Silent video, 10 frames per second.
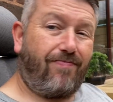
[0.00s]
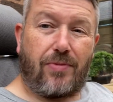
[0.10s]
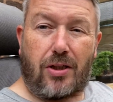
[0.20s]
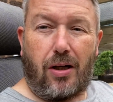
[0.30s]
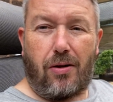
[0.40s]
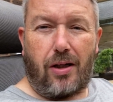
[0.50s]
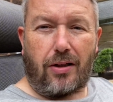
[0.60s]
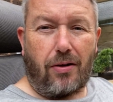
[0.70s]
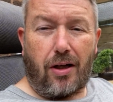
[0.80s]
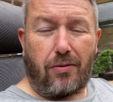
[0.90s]
So I
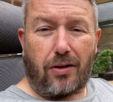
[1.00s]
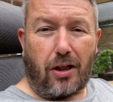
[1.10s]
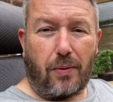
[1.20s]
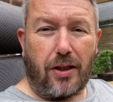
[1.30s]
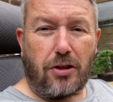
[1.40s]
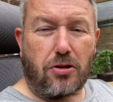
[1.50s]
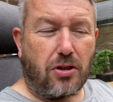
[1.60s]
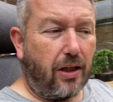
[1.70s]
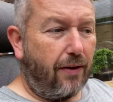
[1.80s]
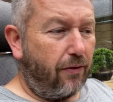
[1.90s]
don't know whether to
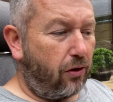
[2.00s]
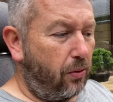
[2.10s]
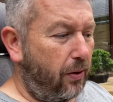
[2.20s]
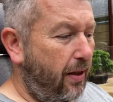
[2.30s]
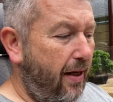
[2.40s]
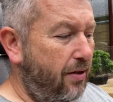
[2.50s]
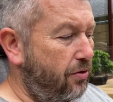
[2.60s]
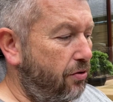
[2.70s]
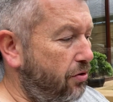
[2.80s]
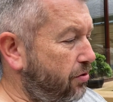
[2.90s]
just leave it a couple of days
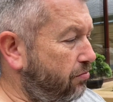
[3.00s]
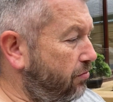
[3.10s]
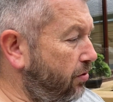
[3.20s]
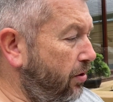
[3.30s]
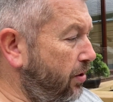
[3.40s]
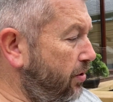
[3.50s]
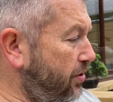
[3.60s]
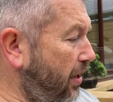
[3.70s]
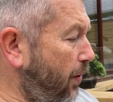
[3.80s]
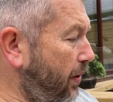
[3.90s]
and just
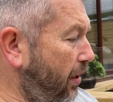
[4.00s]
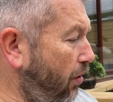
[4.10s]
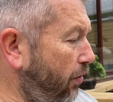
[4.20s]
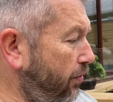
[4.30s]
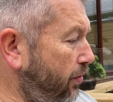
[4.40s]
see how we get on.